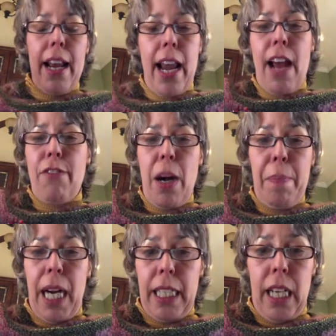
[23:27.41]
and
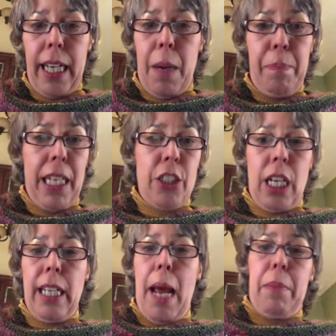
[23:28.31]
everybody, like a bunch
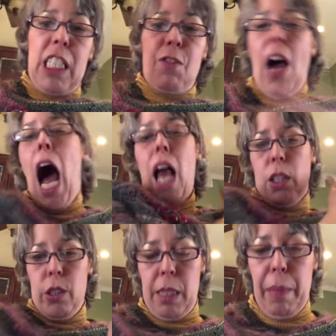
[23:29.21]
of lemmings,
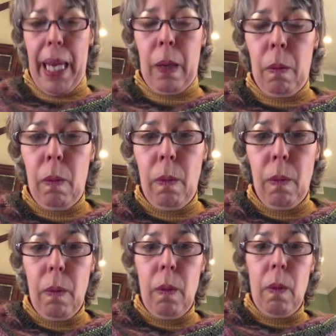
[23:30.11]
follows me
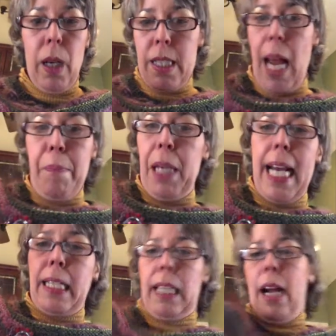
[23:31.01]
because I
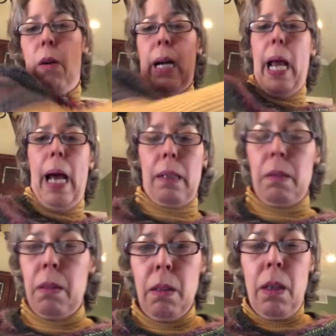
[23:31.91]
played clarinet.
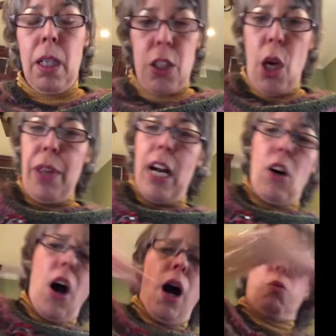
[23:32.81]
So
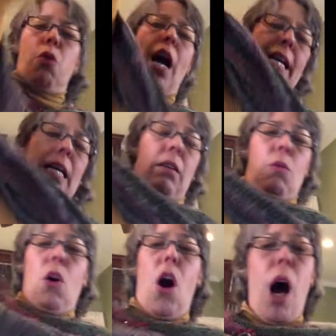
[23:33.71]
they're all running.
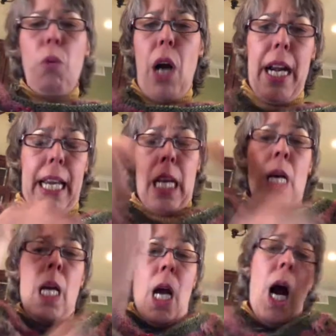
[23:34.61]
We're all running.
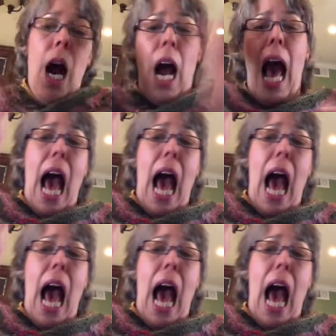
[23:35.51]
Uh,